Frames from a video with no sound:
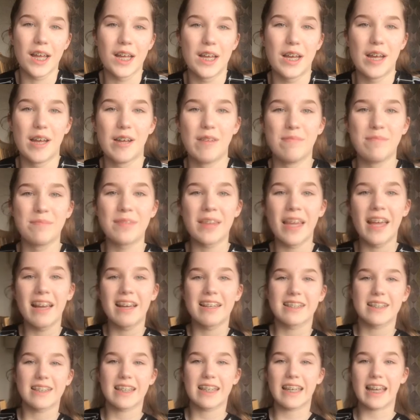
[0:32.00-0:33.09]
Um,
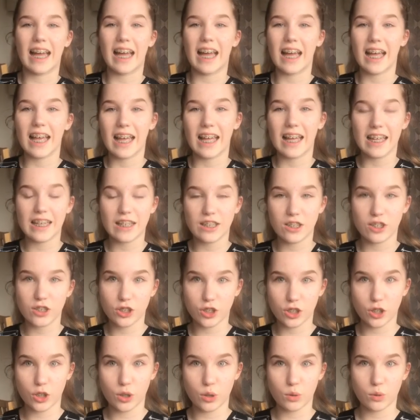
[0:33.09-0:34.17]
so, yeah,
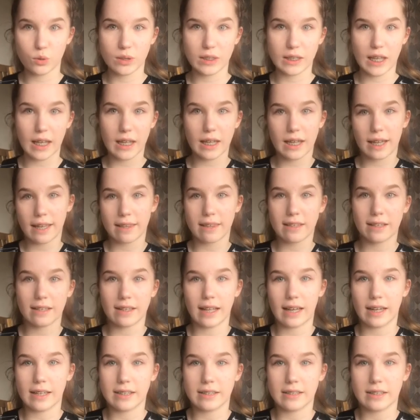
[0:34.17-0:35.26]
excuse, like, the
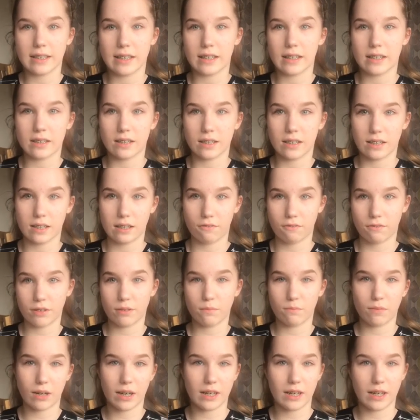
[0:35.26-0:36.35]
lighting and everything
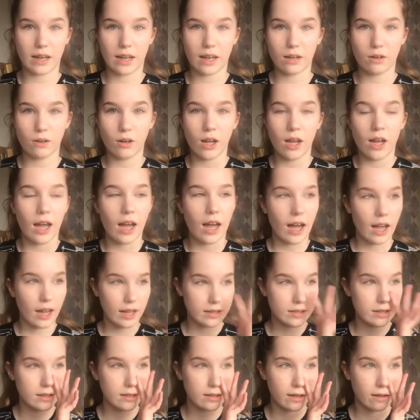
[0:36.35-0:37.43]
right now. I
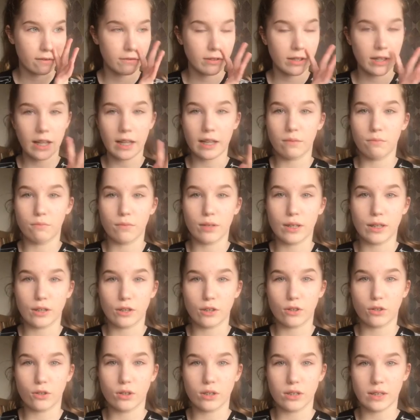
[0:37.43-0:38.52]
did have the lighting really
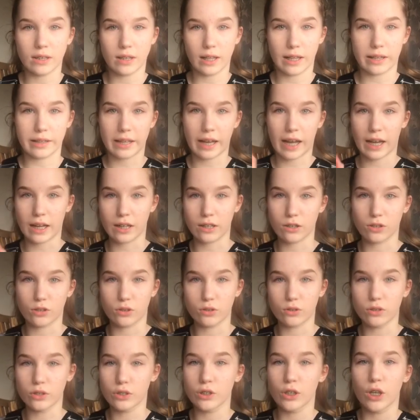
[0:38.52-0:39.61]
good and, like, the
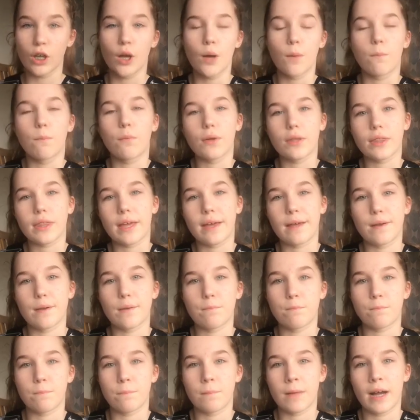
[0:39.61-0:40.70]
angles, but then
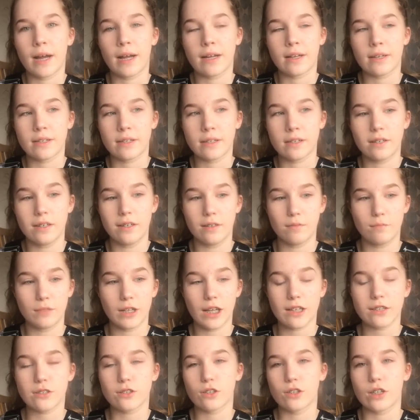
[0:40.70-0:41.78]
my um,
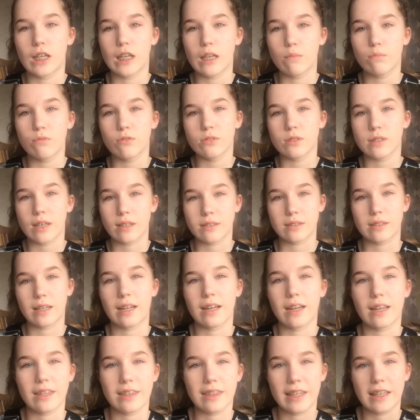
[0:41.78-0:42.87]
next-door neighbour was outside and
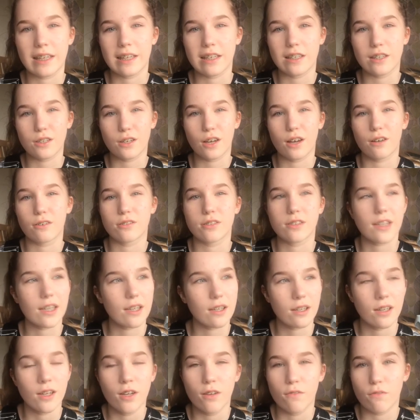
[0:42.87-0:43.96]
I think he thought I was,
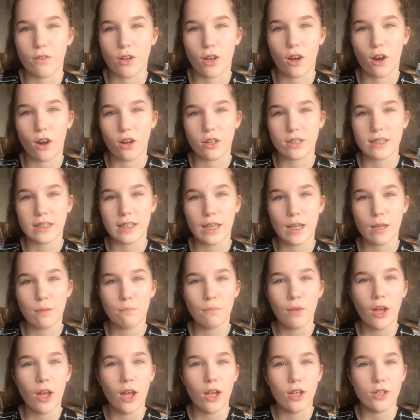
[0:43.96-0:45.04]
like, recording him.
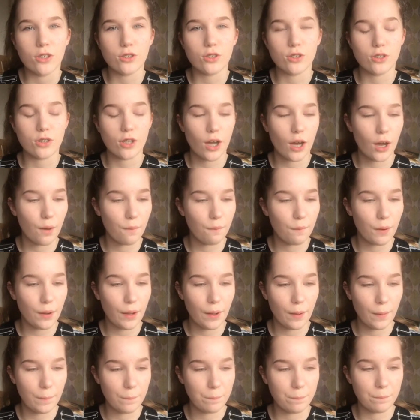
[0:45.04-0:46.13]
So,
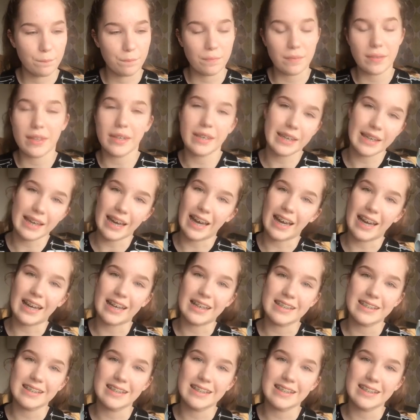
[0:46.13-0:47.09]
um, yeah,